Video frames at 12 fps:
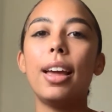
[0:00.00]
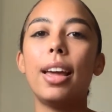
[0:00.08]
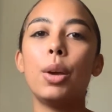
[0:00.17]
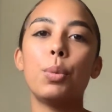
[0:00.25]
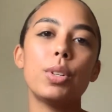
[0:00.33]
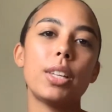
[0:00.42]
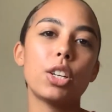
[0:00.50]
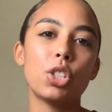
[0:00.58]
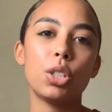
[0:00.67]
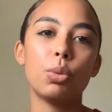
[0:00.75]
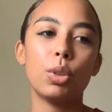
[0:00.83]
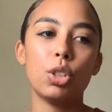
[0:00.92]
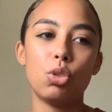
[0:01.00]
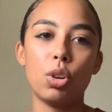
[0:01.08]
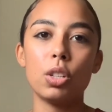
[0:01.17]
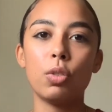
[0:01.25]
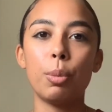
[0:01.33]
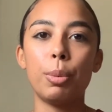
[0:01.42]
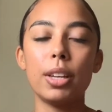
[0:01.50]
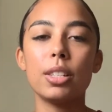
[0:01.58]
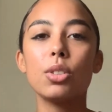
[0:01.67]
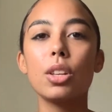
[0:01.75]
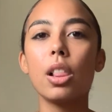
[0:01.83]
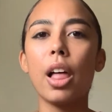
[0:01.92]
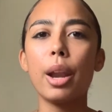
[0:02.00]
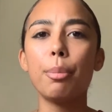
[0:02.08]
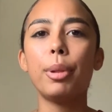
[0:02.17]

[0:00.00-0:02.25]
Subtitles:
it was actually really stressful because there's a lot of